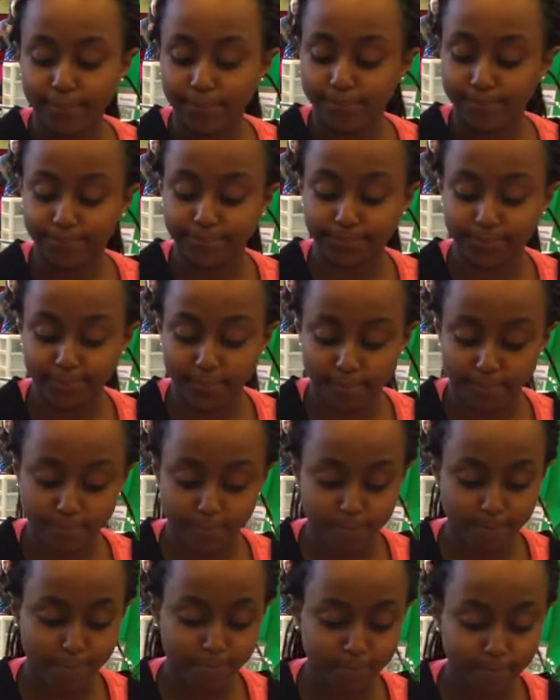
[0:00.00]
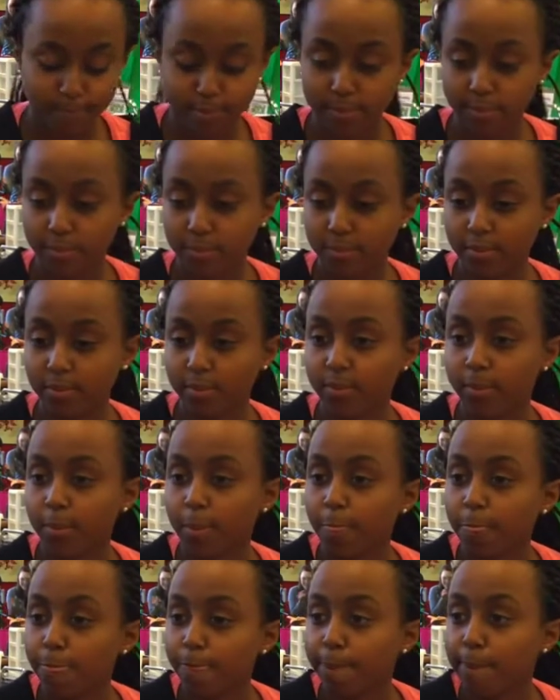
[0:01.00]

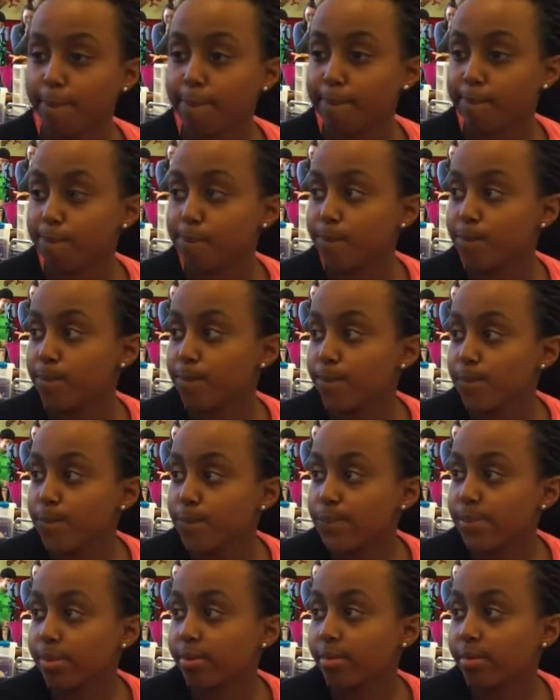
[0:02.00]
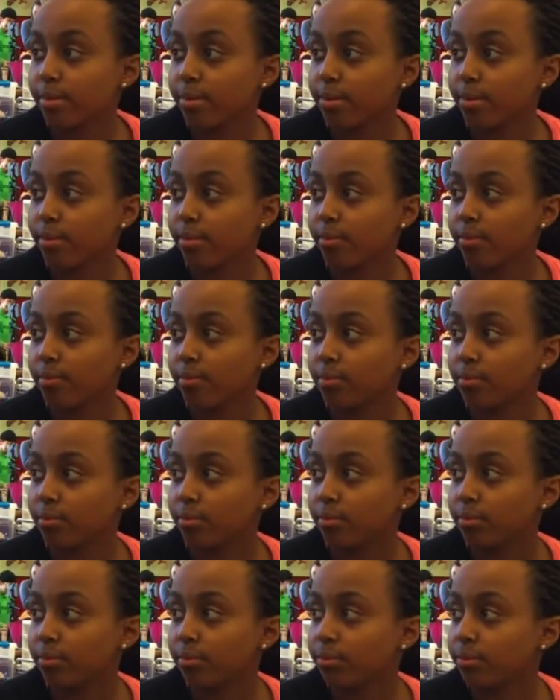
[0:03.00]

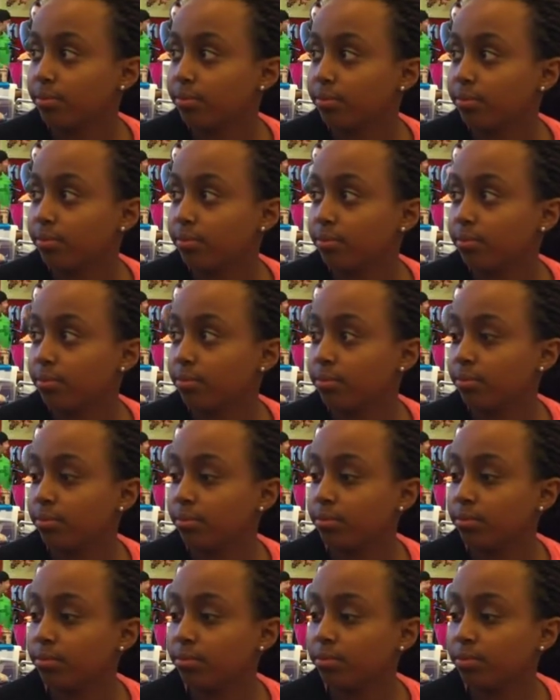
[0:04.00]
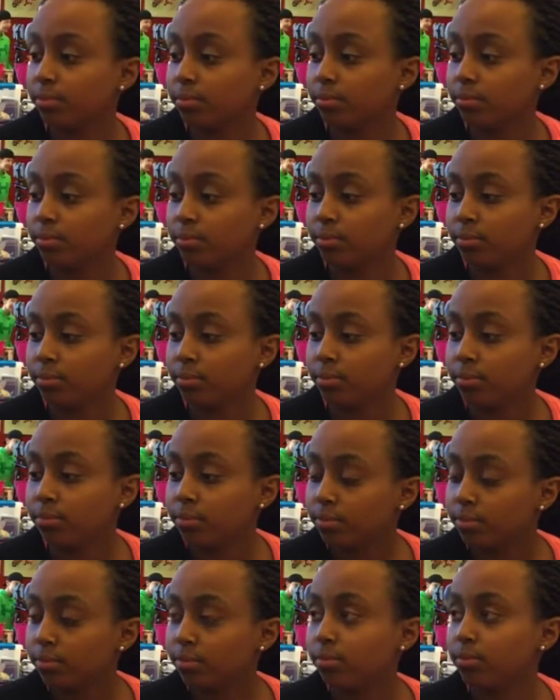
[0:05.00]

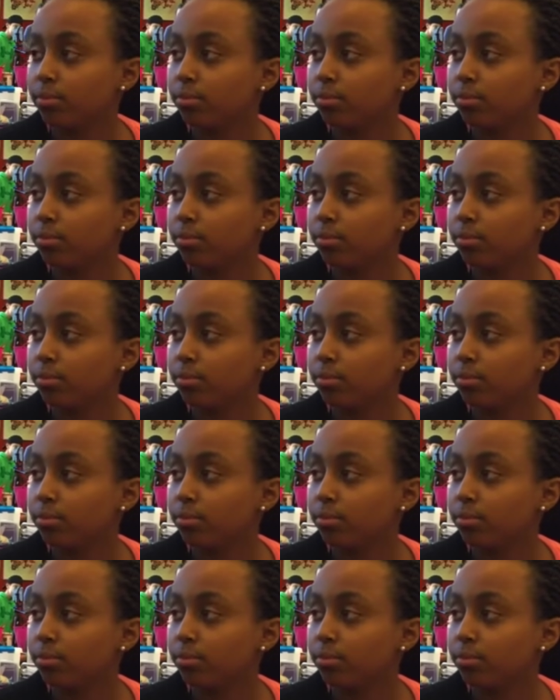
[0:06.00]
(not speaking)